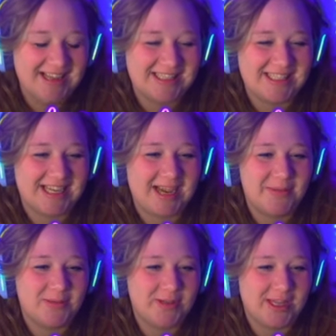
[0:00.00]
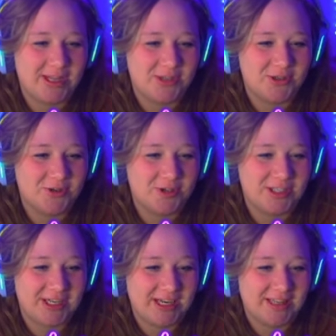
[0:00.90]
it's a tie between King George
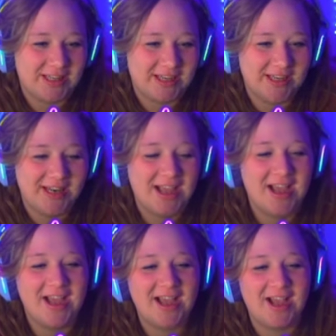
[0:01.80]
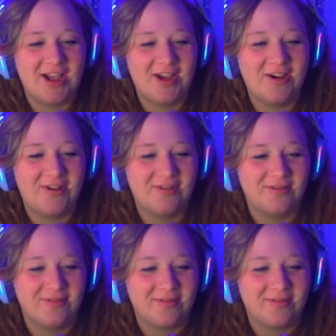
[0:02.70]
and Anthony. No,